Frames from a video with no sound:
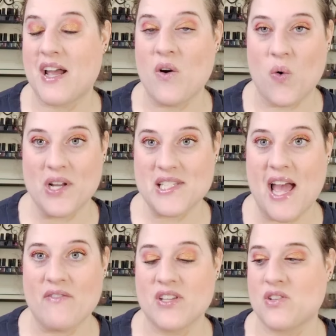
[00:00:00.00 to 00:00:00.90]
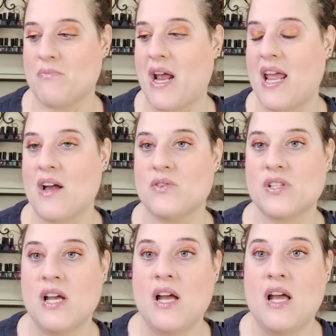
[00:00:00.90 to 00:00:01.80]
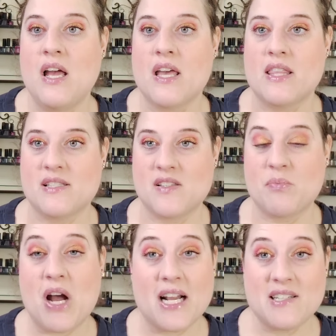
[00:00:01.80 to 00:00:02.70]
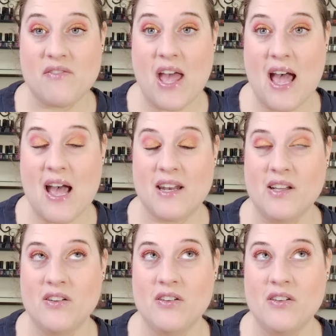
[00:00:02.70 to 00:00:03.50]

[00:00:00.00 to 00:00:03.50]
I always have this on my nails. This is a product I've had